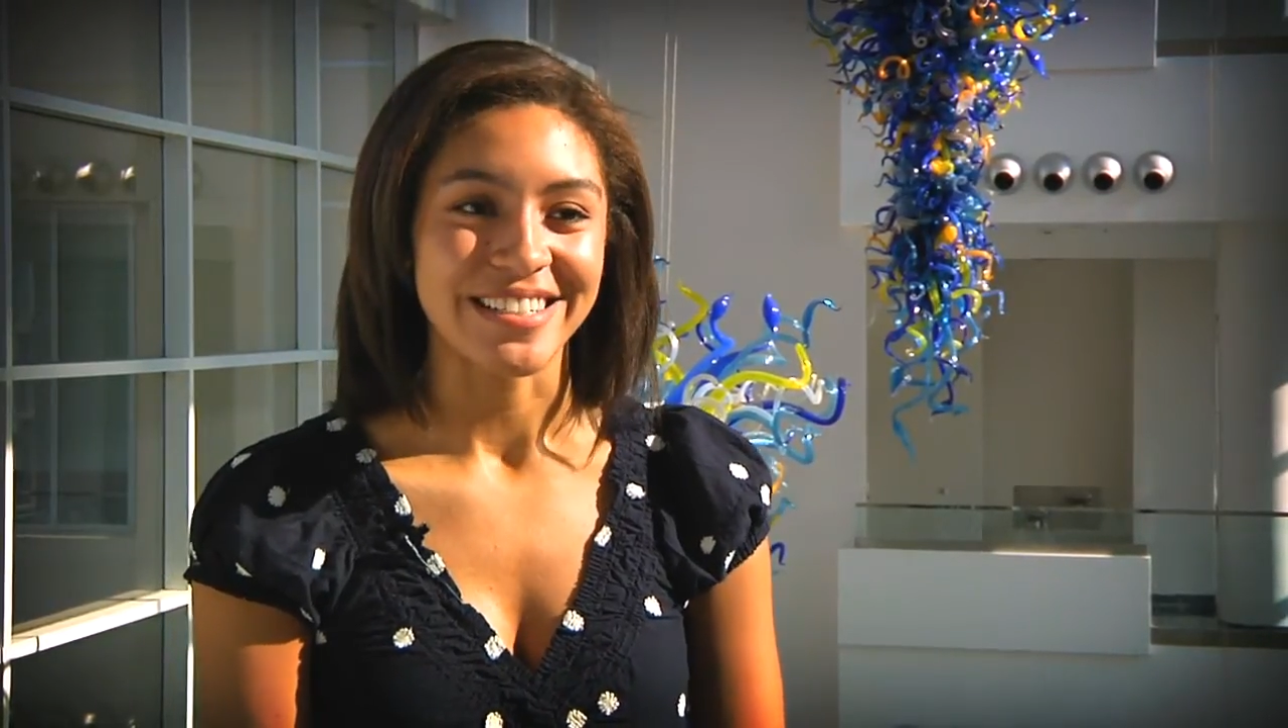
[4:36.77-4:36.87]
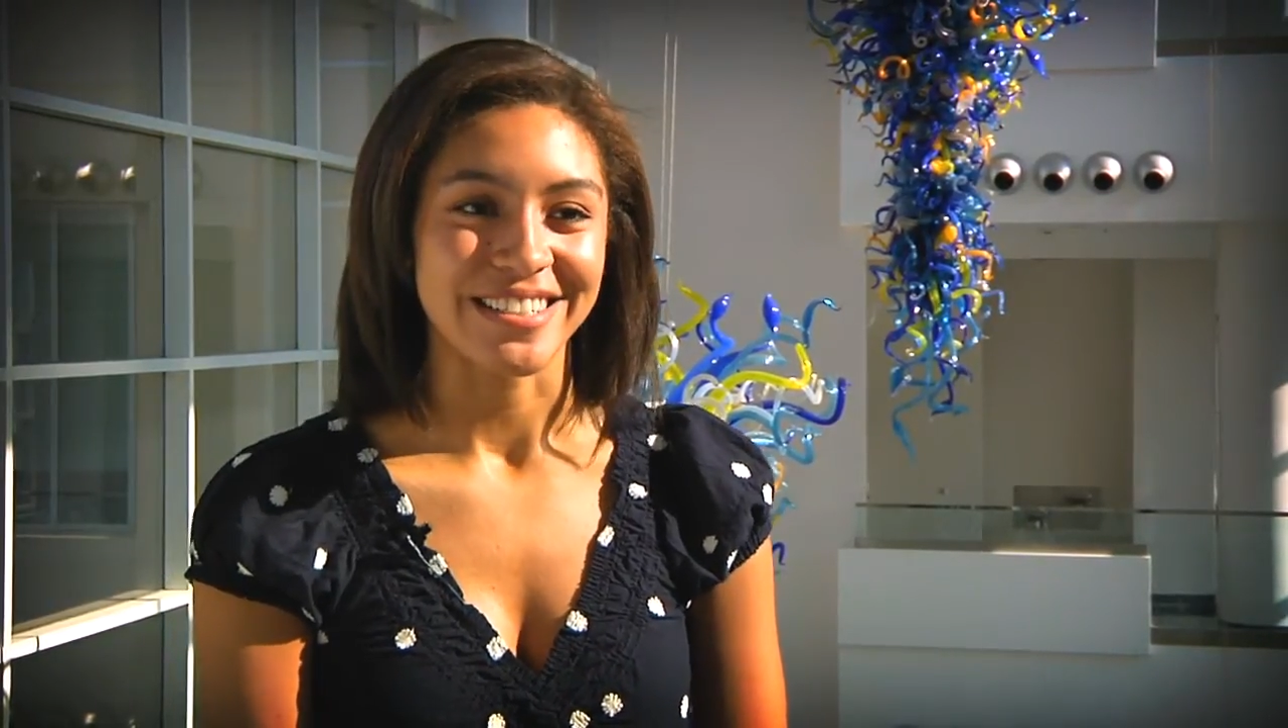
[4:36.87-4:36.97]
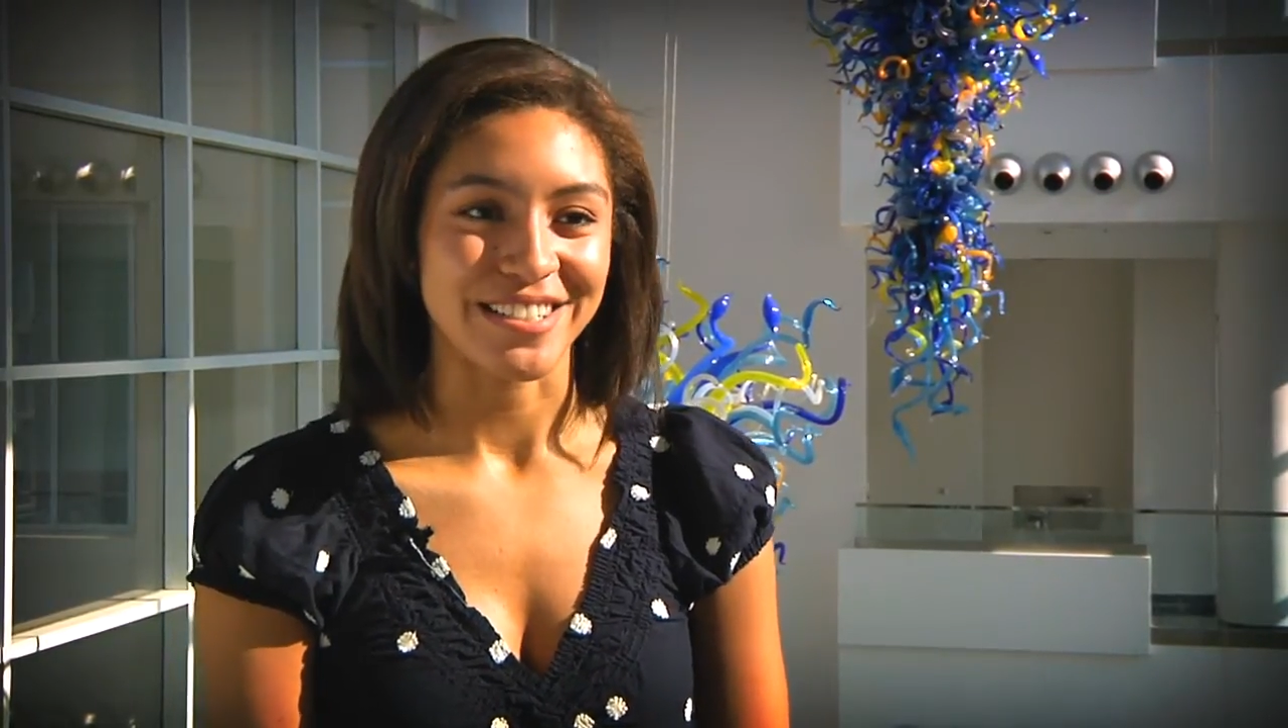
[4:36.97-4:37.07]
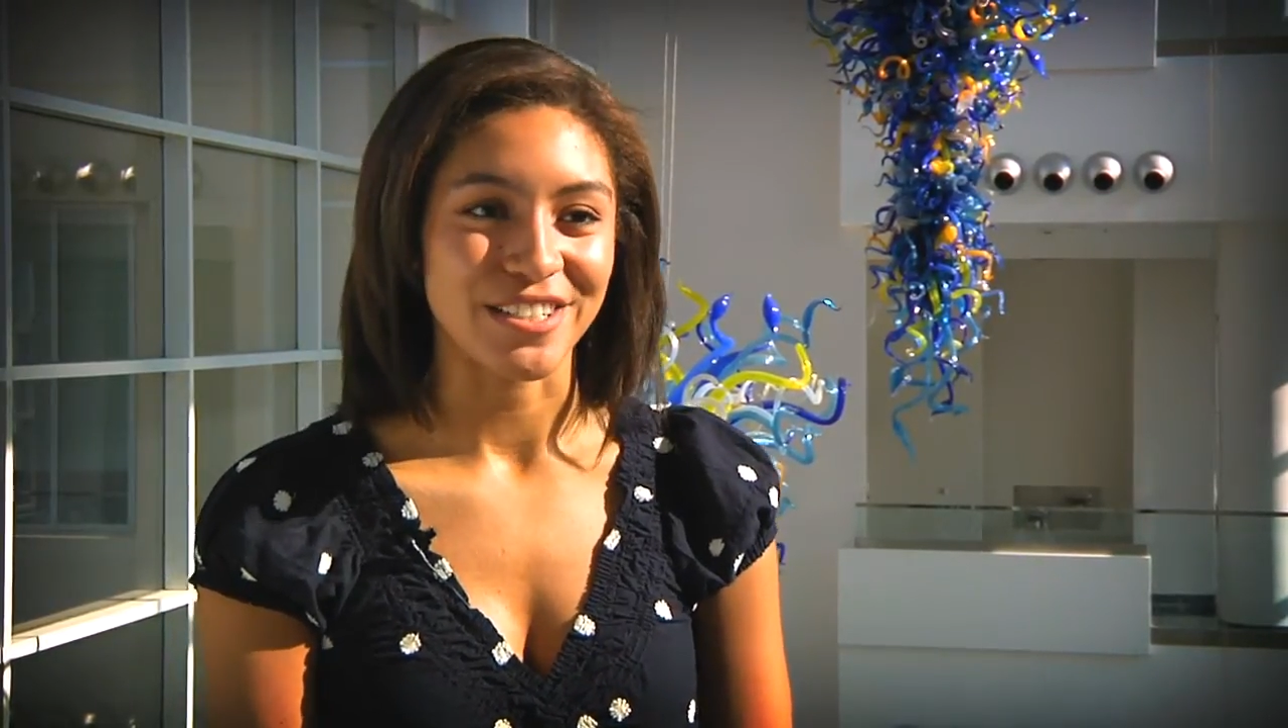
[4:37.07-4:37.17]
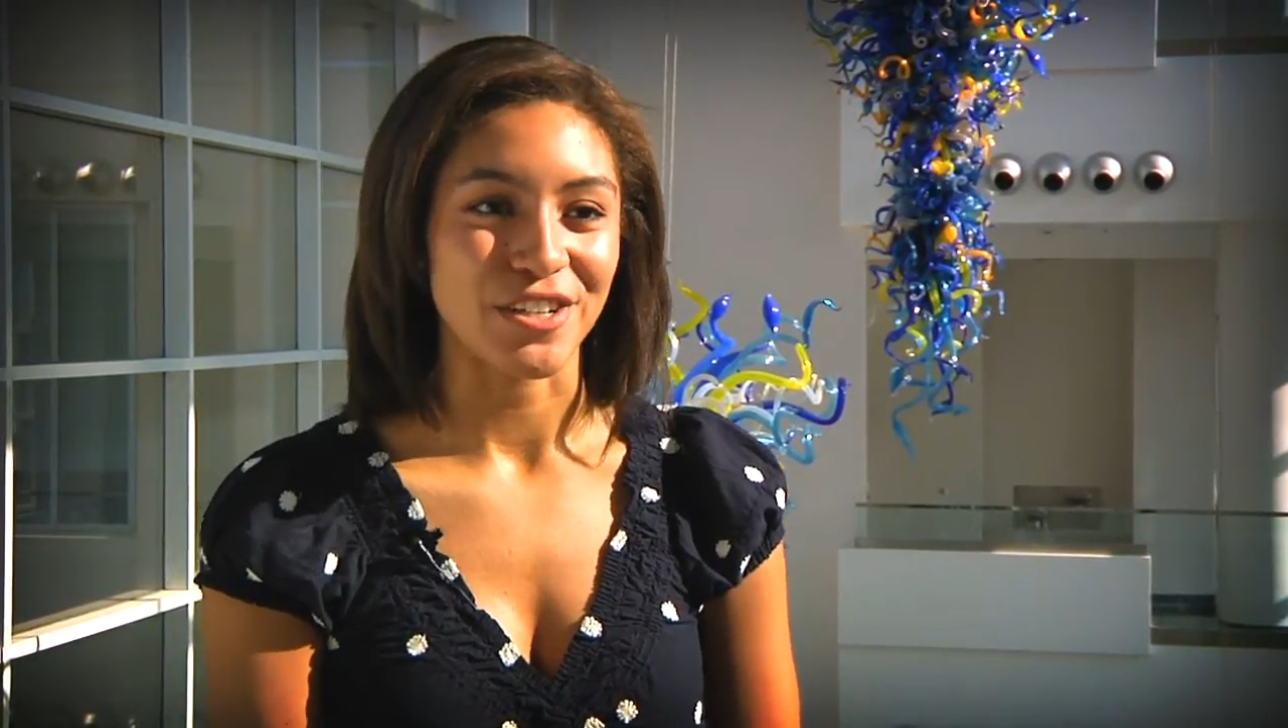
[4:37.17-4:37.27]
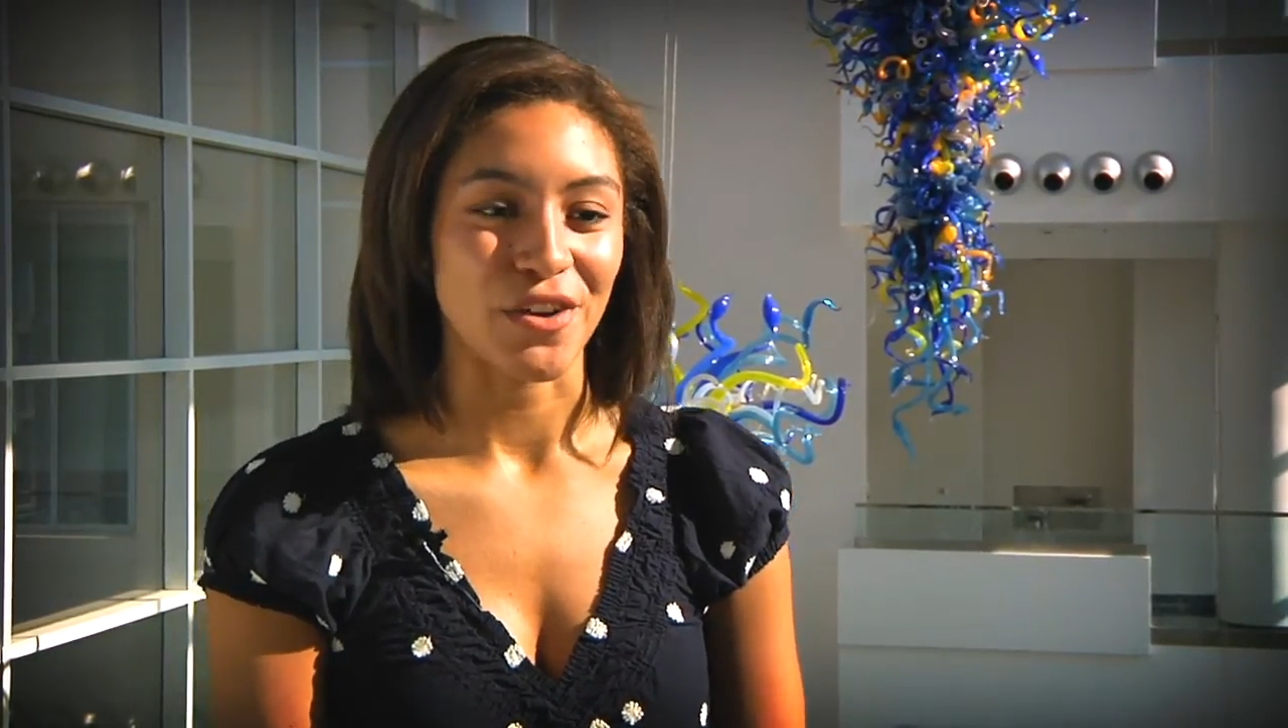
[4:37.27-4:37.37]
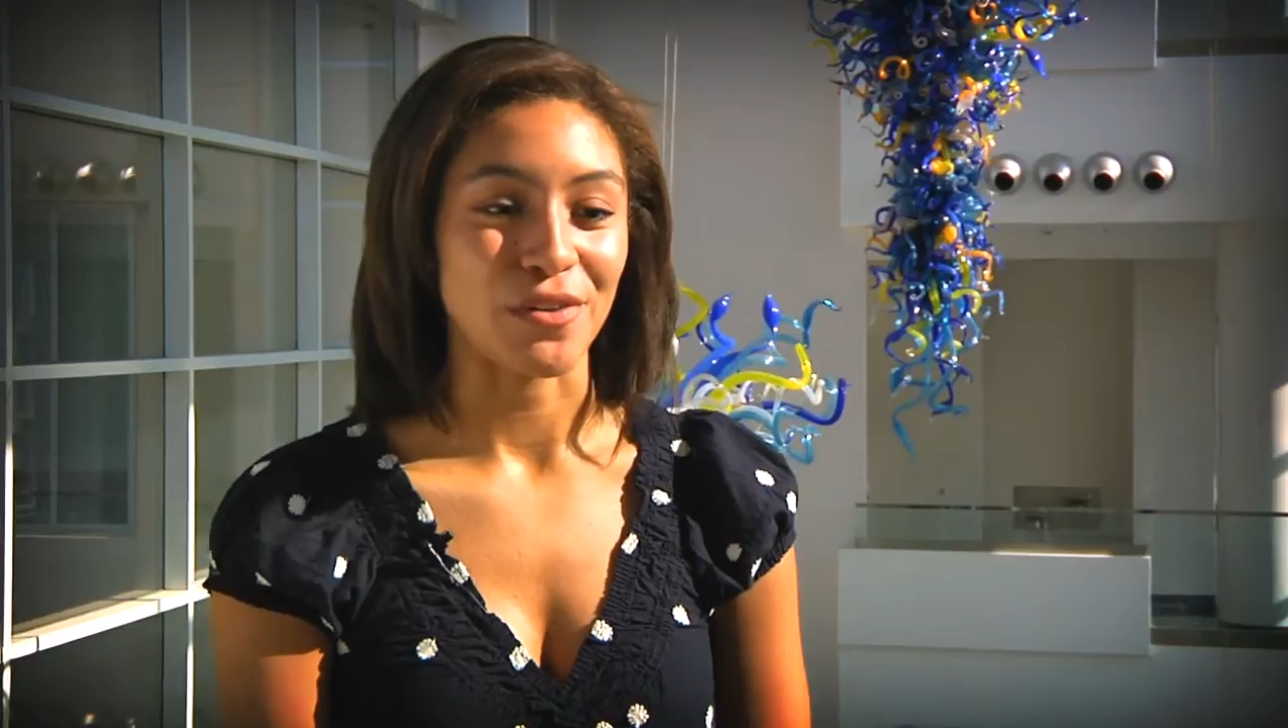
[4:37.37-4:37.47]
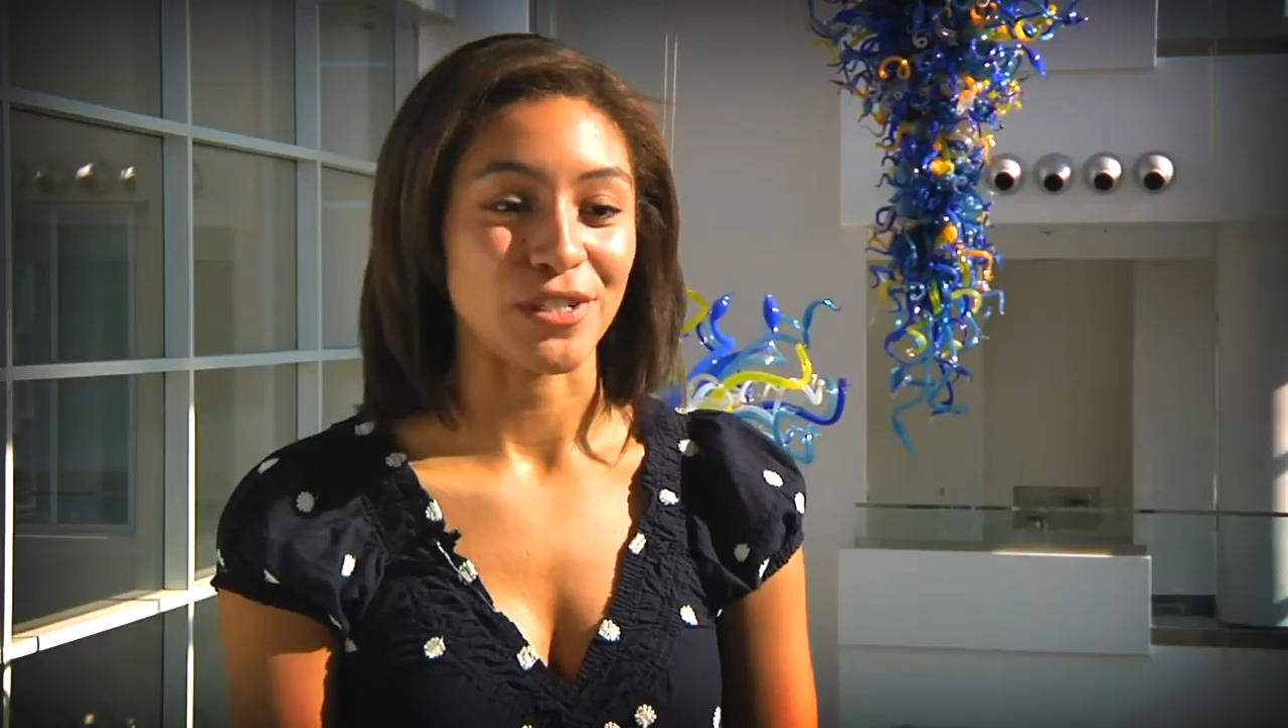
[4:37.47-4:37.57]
just to show you